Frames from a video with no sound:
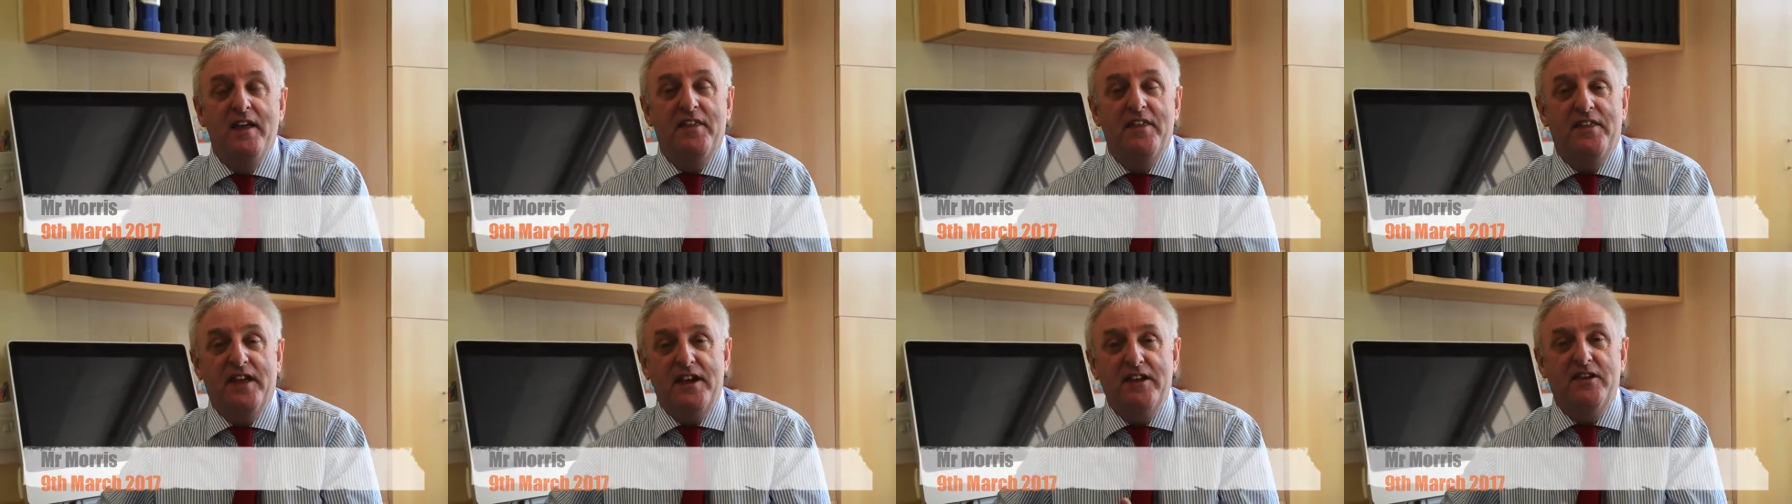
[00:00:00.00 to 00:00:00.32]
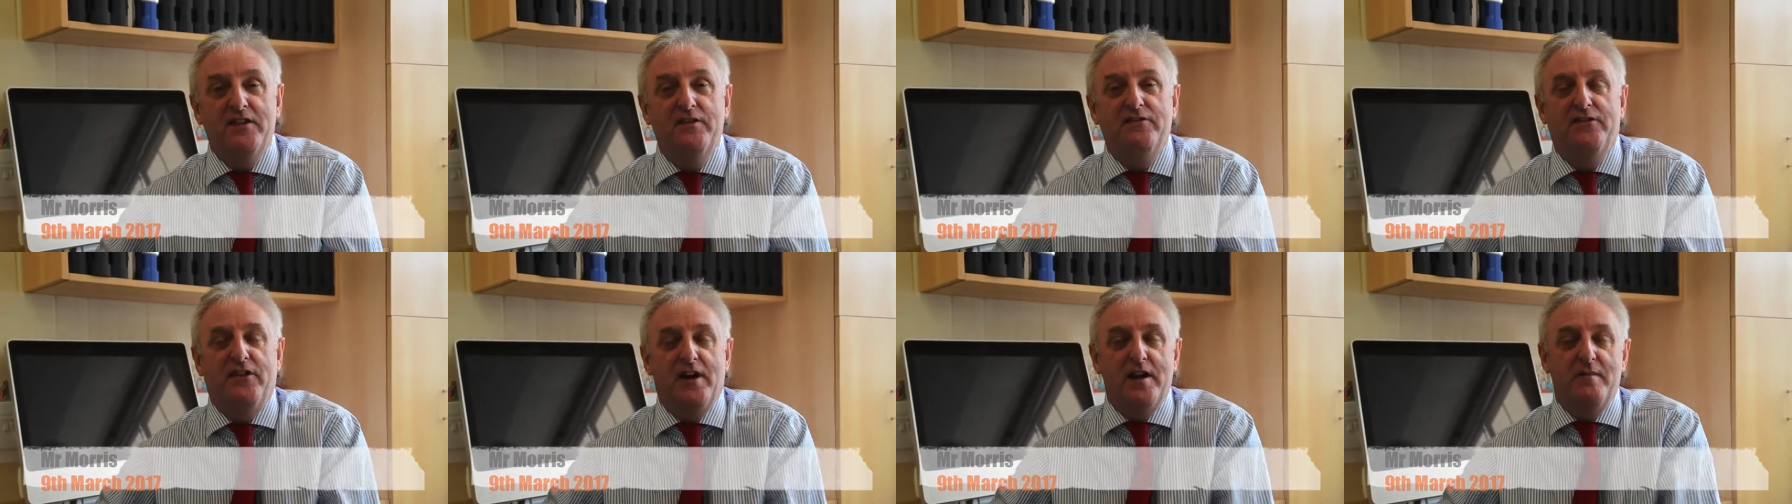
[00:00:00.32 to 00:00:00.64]

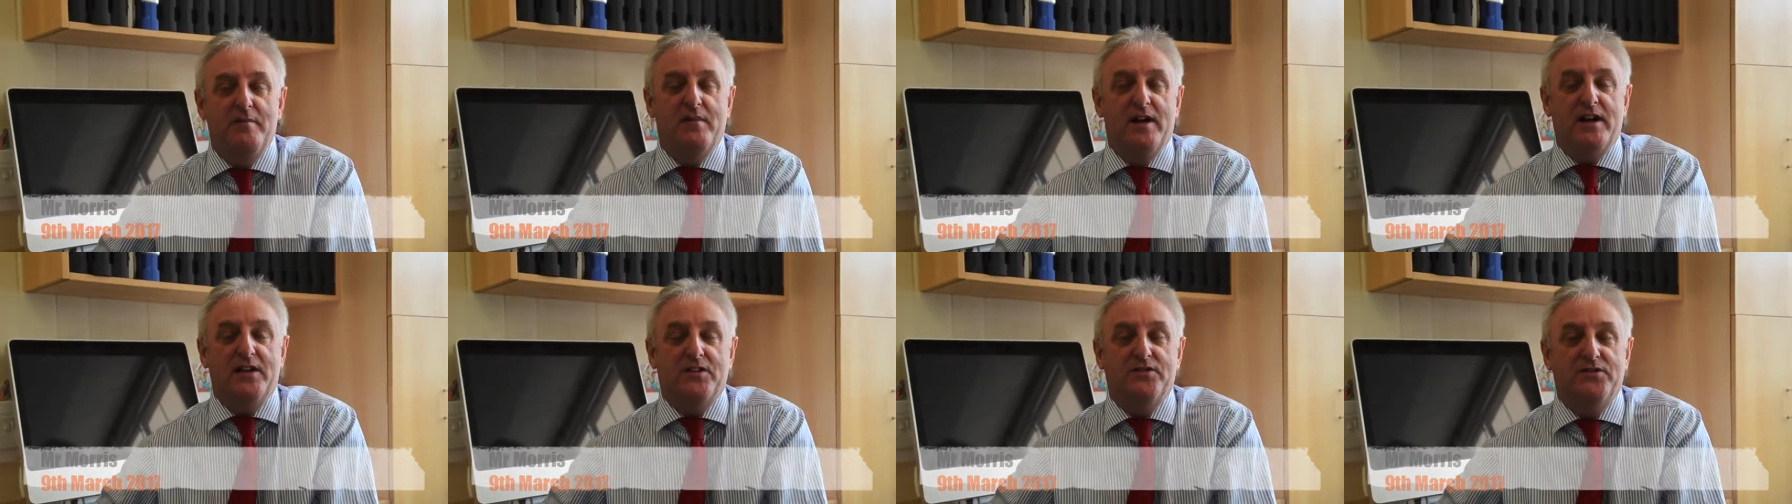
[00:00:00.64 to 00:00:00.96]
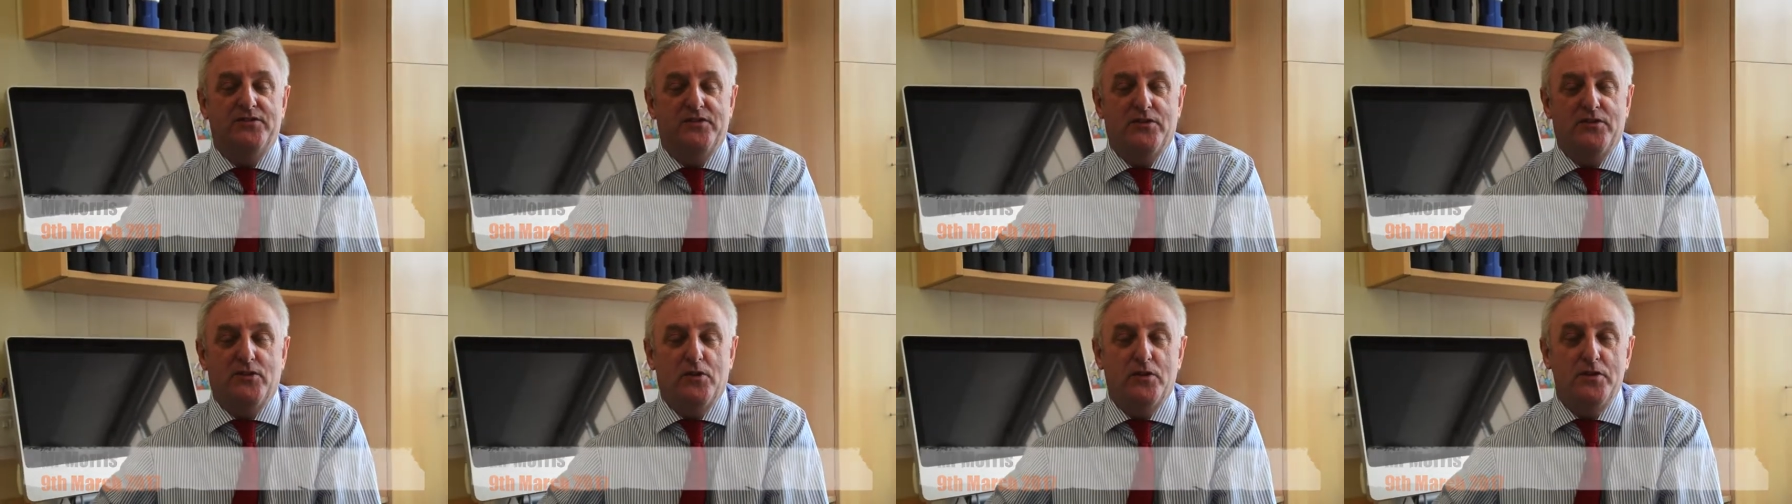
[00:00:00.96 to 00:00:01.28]
Thank you very much
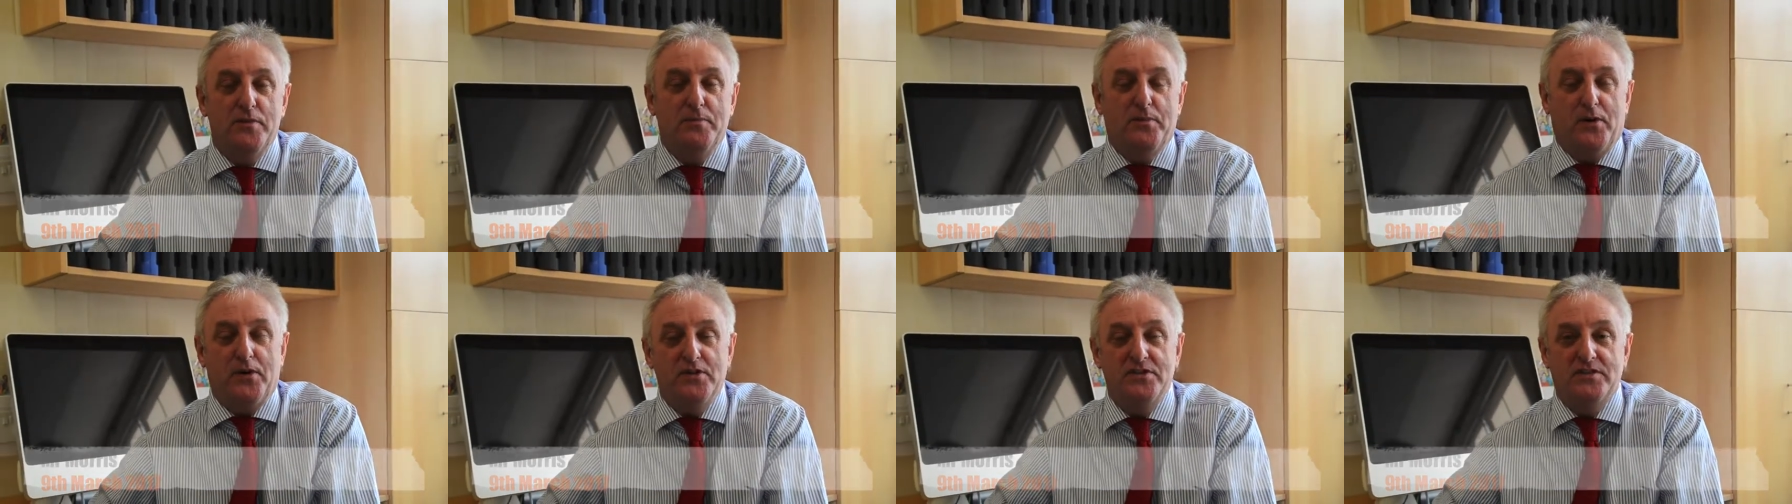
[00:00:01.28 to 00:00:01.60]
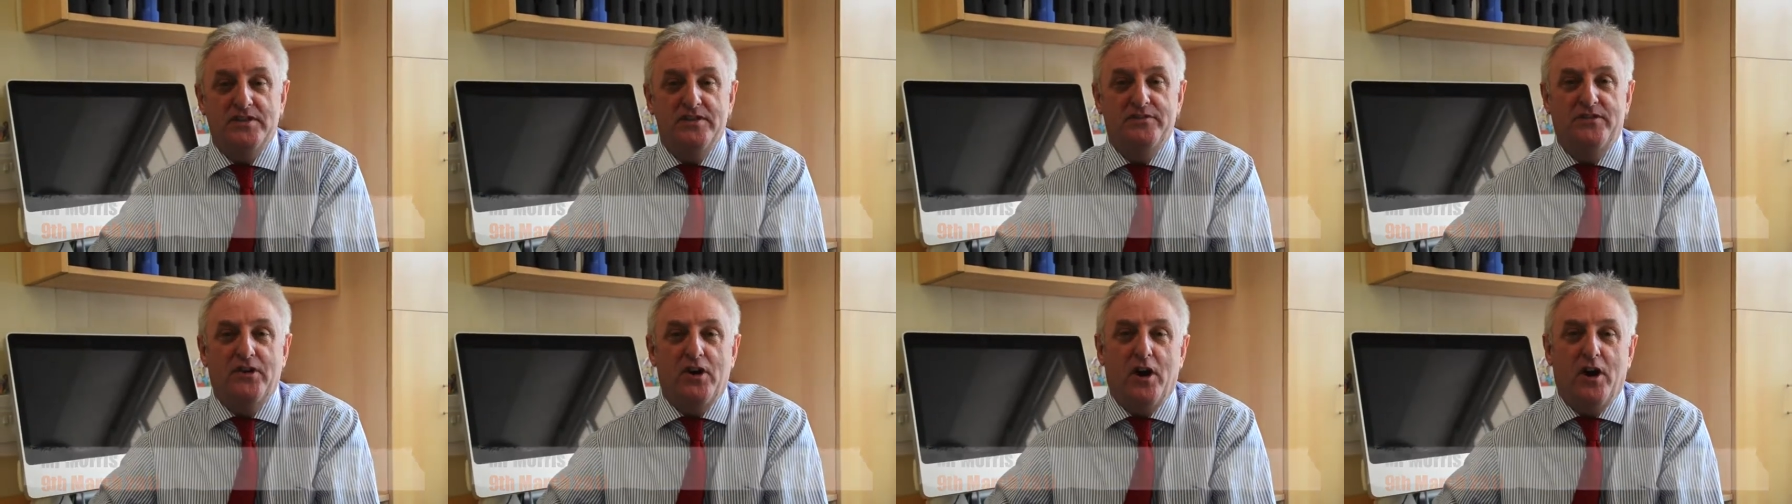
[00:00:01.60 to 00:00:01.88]
for all the positive